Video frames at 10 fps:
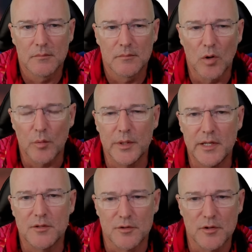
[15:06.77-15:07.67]
What we
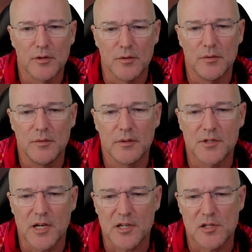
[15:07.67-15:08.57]
need to do
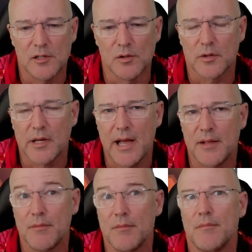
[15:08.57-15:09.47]
is actually look
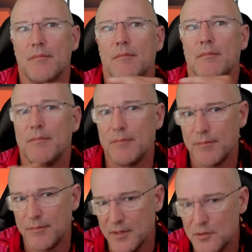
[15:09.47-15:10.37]
at
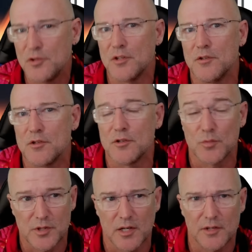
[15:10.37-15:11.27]
the incidences,
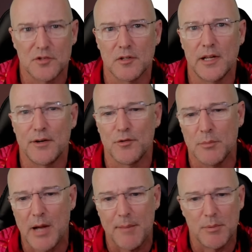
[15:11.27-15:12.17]
which are listed later in the
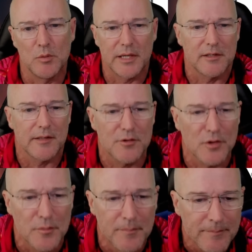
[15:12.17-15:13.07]
paper. We'll get to that
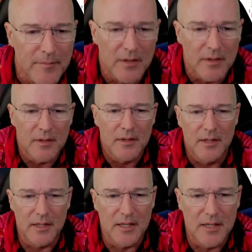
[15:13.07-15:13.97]
soon.
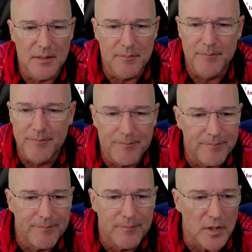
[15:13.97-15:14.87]
Um,
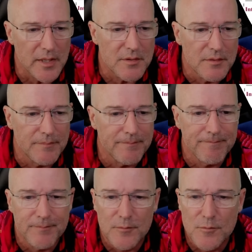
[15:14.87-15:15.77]
right,
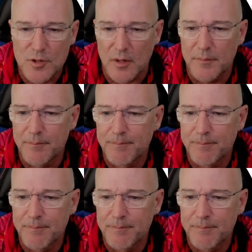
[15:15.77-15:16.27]
so...